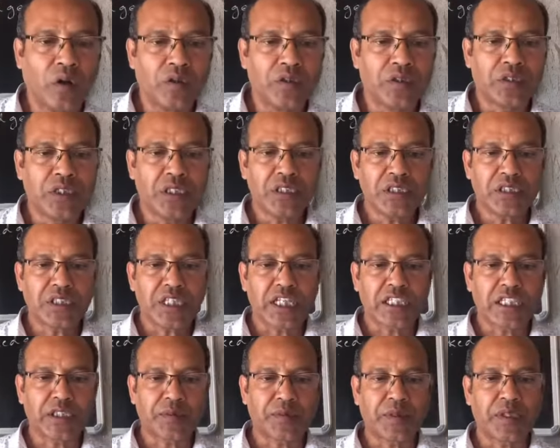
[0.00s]
genes
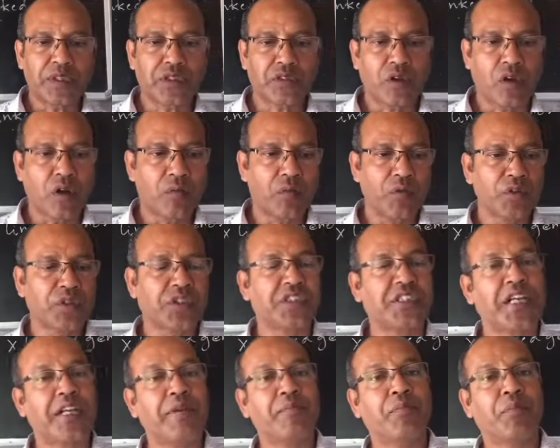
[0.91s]
expressed almost
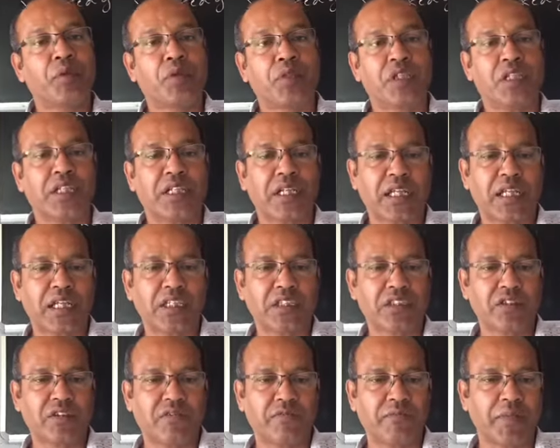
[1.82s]
same both in the
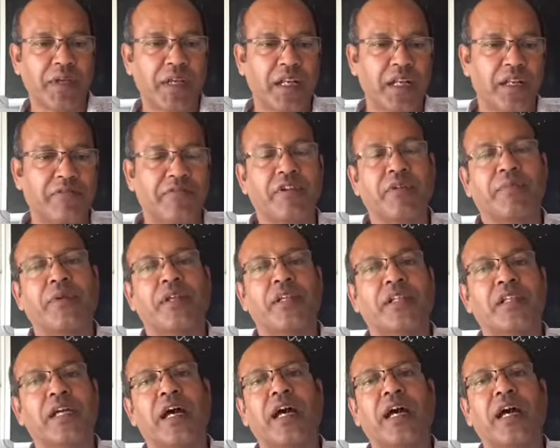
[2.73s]
case of male and female.